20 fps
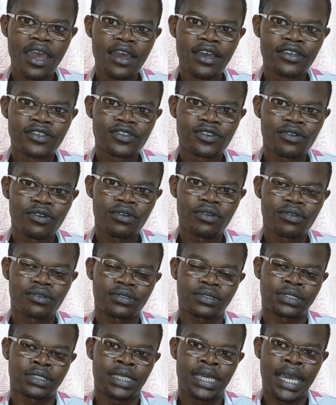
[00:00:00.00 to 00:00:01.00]
So
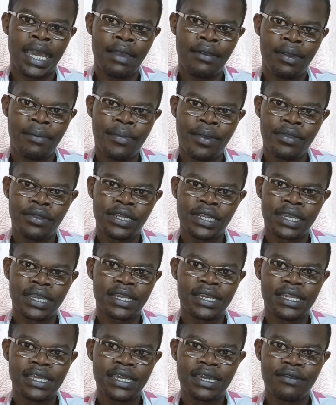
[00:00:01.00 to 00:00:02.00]
how about a
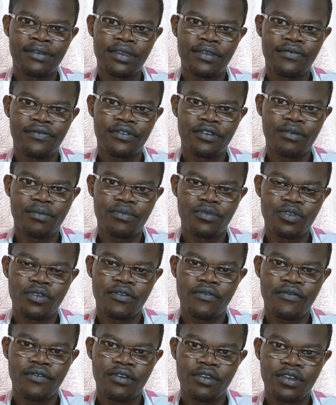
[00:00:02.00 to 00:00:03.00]
click away from your
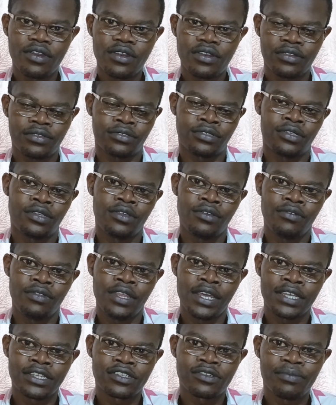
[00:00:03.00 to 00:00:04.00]
phone?
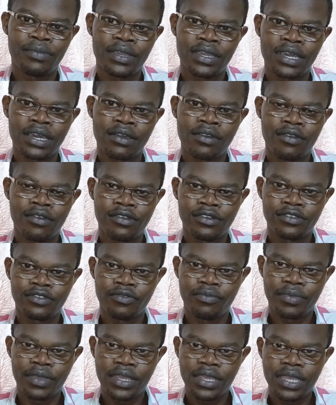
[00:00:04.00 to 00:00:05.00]
Just make a call to
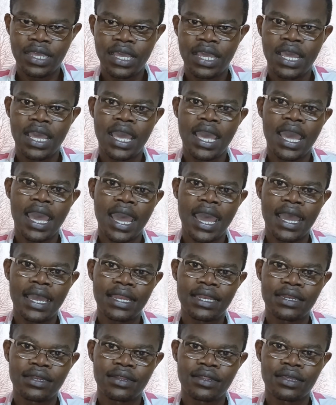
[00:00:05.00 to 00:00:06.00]
me, and
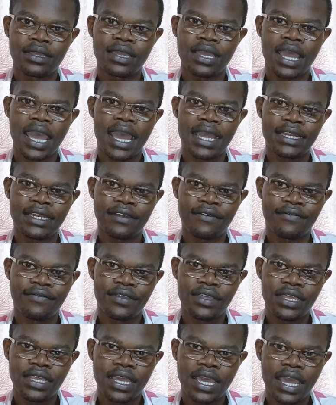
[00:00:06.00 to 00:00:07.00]
at a
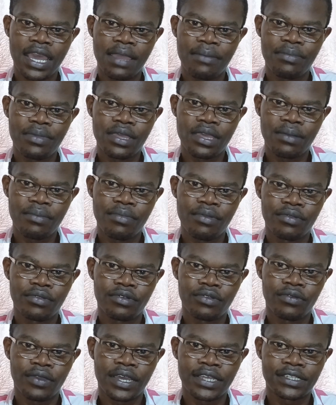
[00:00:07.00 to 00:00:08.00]
fee, I be able
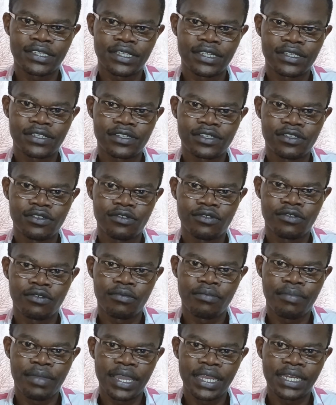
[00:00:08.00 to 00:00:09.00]
to assist you
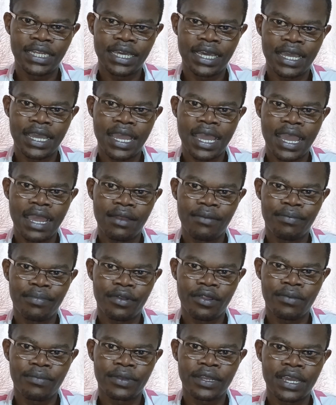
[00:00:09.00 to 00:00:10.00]
better and
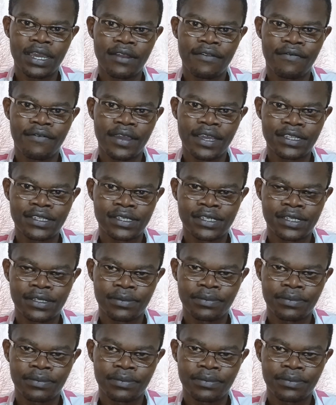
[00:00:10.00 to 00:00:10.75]
prompt and fast.